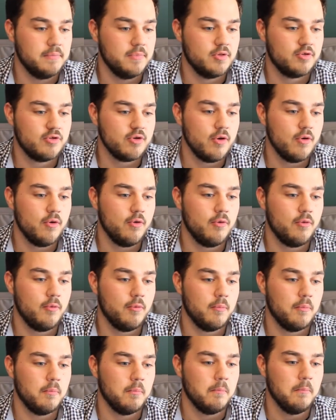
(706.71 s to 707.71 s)

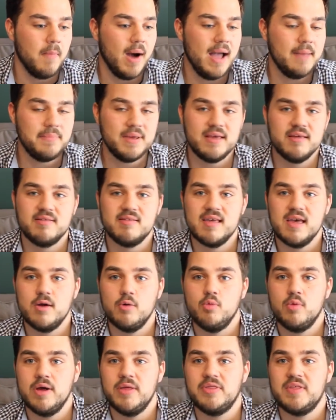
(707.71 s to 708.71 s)
So my biggest
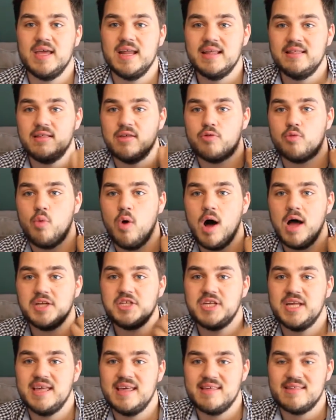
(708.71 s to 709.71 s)
thing with getting this
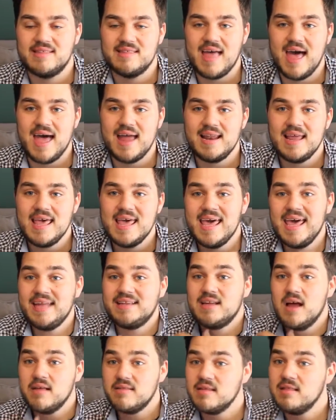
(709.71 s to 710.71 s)
watch is that
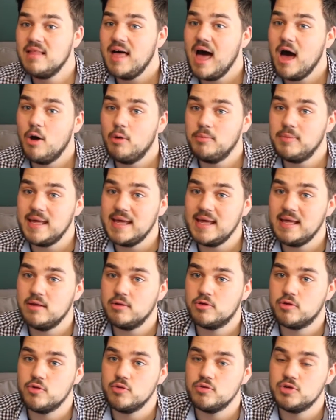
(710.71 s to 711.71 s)
it does allow
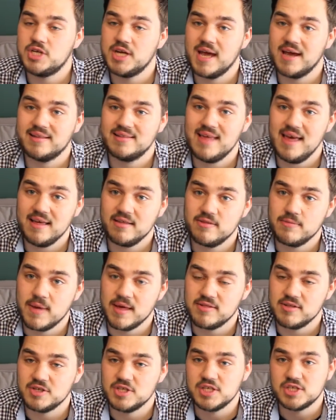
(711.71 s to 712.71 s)
me to check text
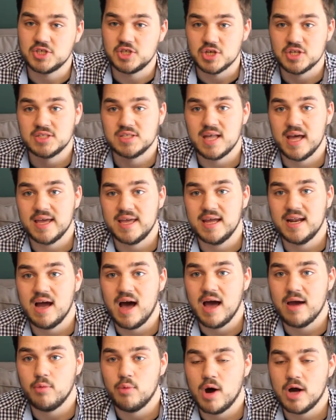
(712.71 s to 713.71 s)
messages just like an
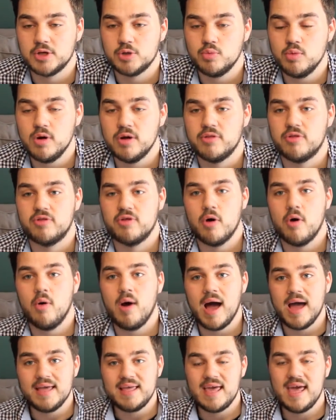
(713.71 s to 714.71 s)
iWatch would.
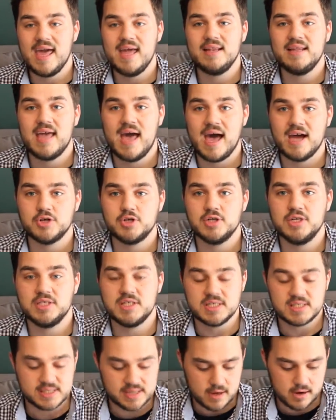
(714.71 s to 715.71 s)
So I can casually
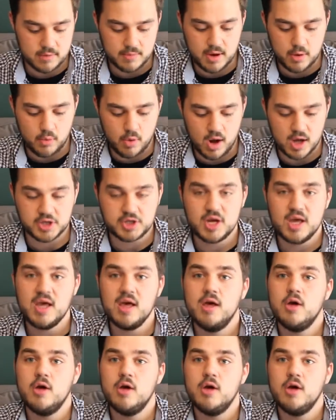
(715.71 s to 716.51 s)
just stare at my watch,